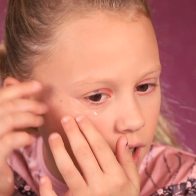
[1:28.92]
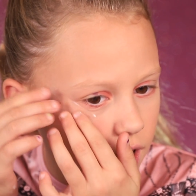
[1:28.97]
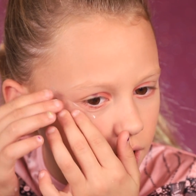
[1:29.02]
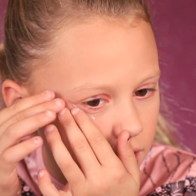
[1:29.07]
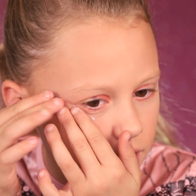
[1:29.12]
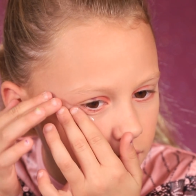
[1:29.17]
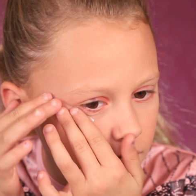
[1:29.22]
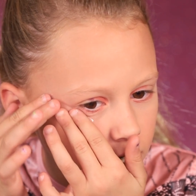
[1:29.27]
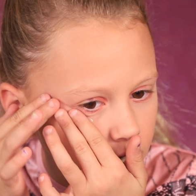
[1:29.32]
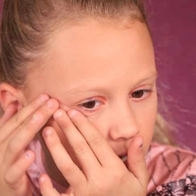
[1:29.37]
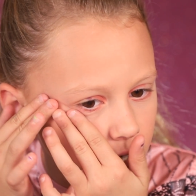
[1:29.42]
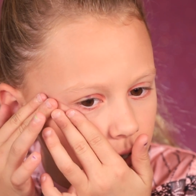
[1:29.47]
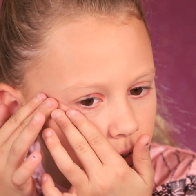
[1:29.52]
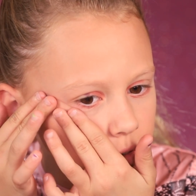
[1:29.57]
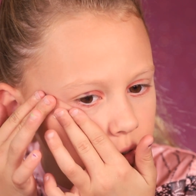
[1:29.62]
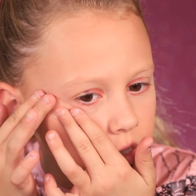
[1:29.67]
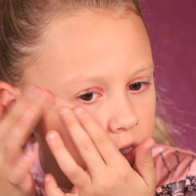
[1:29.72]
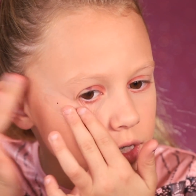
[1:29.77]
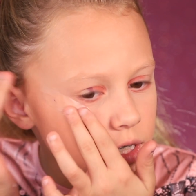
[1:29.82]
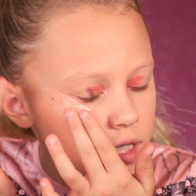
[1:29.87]
And then
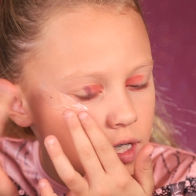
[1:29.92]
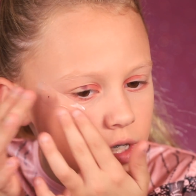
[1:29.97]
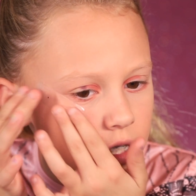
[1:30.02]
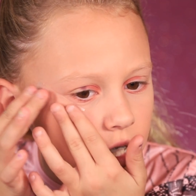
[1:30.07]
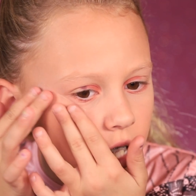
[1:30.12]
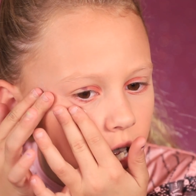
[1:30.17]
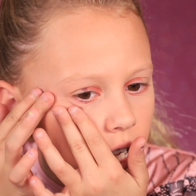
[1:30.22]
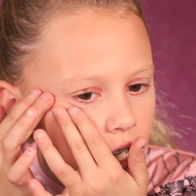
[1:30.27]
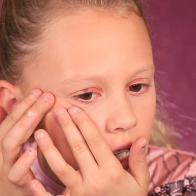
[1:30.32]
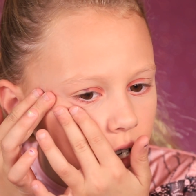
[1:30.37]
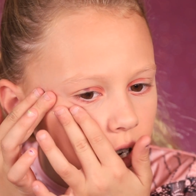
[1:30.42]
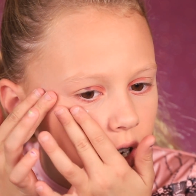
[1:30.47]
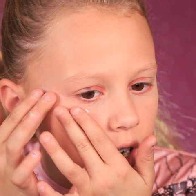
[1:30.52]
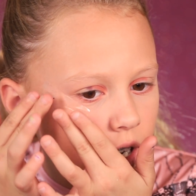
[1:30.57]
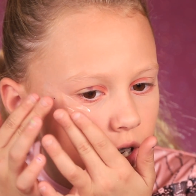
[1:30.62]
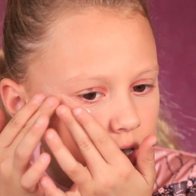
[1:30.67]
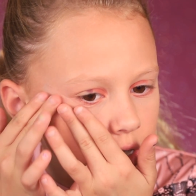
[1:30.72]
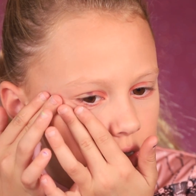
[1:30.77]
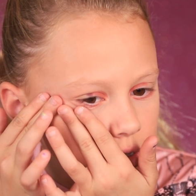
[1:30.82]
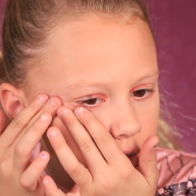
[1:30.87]
you stick that
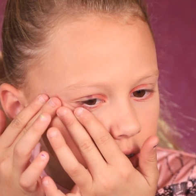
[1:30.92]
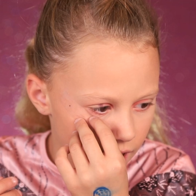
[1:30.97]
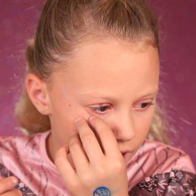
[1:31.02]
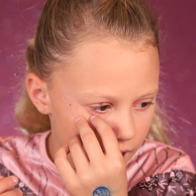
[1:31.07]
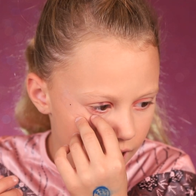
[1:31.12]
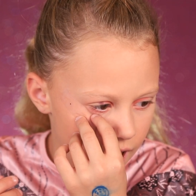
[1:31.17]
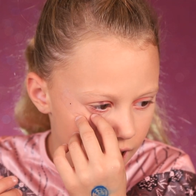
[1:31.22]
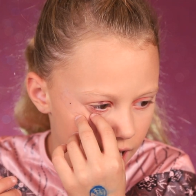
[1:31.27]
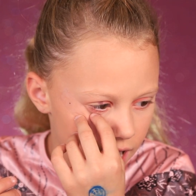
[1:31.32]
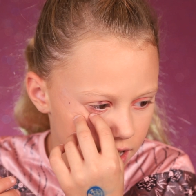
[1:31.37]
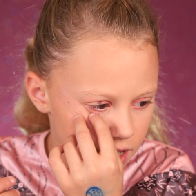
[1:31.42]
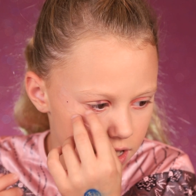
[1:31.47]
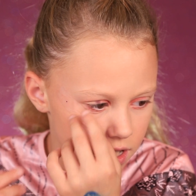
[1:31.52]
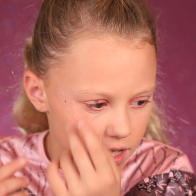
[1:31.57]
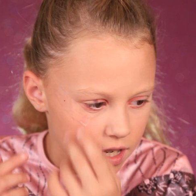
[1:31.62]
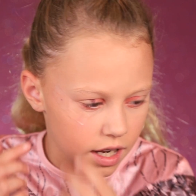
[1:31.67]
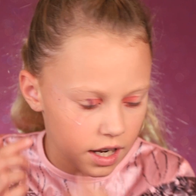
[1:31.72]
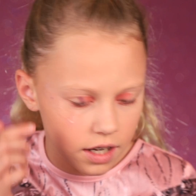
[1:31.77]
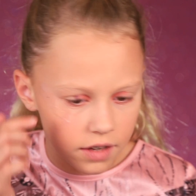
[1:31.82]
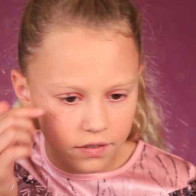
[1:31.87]
on. And
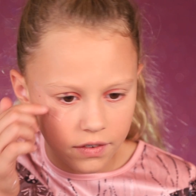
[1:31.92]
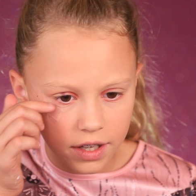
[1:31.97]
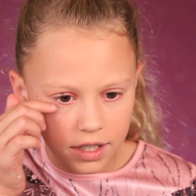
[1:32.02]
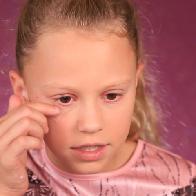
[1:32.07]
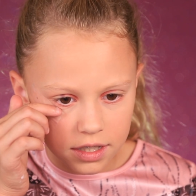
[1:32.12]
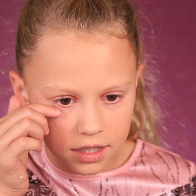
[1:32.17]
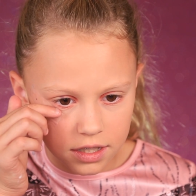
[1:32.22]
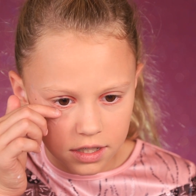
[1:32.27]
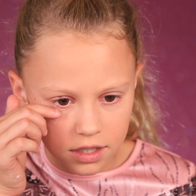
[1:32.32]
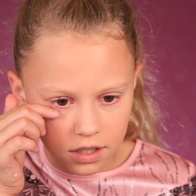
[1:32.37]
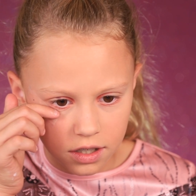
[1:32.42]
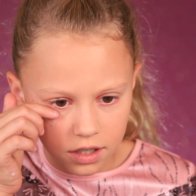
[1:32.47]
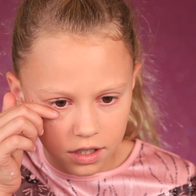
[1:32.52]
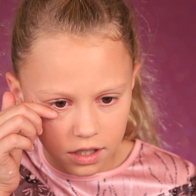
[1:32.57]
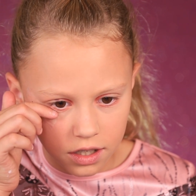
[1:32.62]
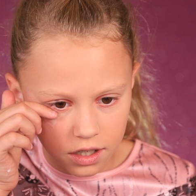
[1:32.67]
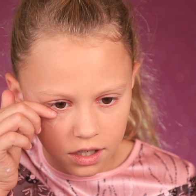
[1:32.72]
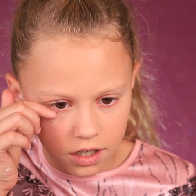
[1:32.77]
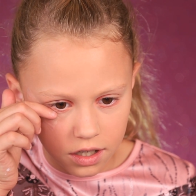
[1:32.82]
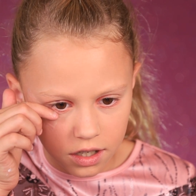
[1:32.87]
she kind of has it
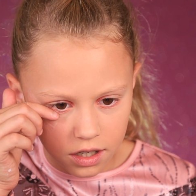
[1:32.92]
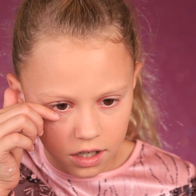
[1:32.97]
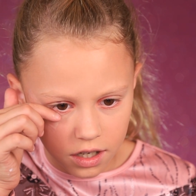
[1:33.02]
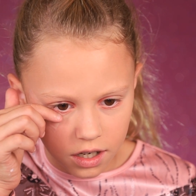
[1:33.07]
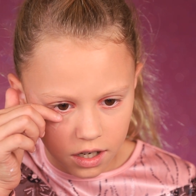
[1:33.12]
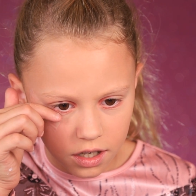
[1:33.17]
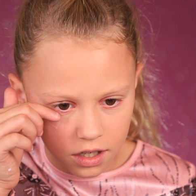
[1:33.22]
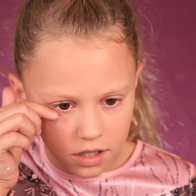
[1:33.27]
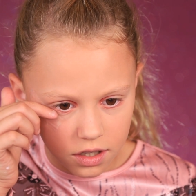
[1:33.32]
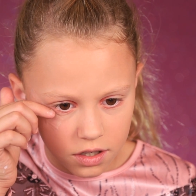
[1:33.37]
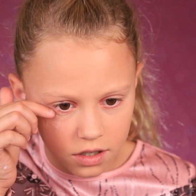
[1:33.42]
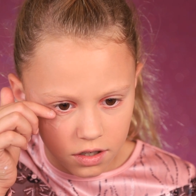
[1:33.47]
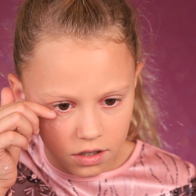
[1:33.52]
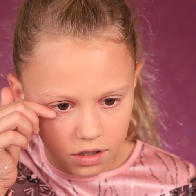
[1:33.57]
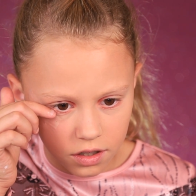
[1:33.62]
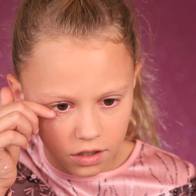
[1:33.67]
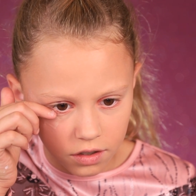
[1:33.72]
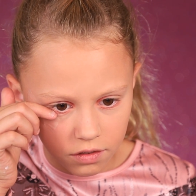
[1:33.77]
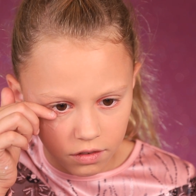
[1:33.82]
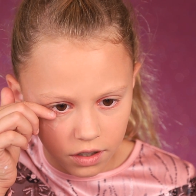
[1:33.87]
starting under,
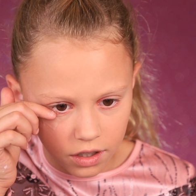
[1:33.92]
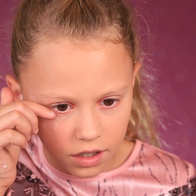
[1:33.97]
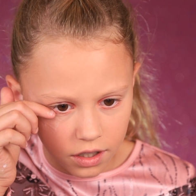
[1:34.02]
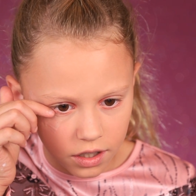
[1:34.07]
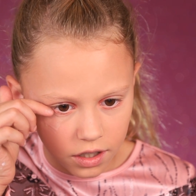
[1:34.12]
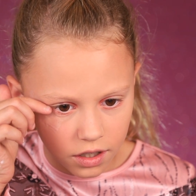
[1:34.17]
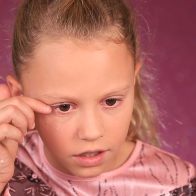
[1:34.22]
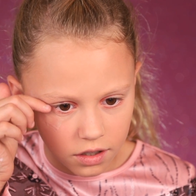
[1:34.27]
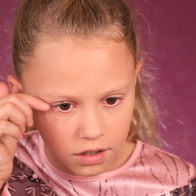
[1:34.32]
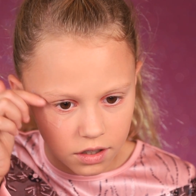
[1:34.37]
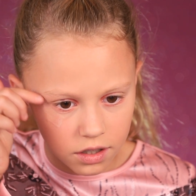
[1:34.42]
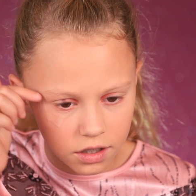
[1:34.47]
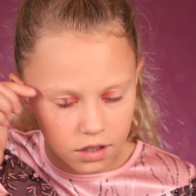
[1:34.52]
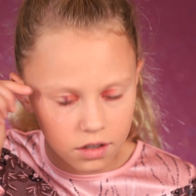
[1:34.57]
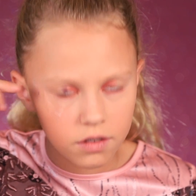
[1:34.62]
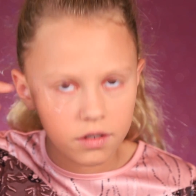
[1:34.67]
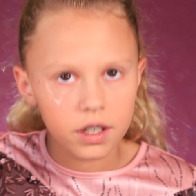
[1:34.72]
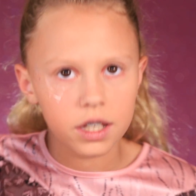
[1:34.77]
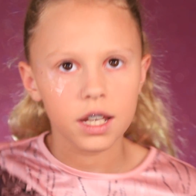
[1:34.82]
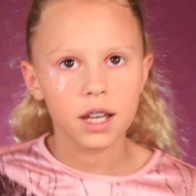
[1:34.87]
like right here, and then
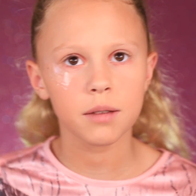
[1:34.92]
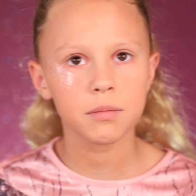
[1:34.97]
going